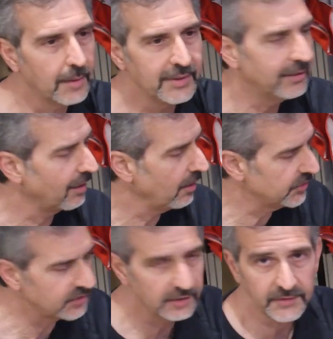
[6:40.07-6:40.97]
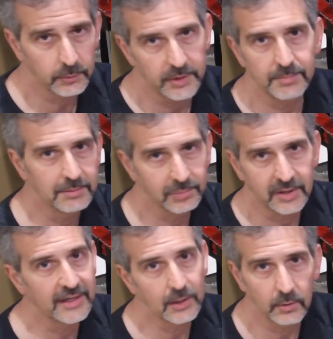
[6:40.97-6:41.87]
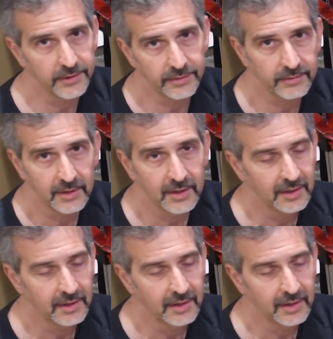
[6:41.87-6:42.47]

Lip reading: I mean, all the stuff that we've been playing with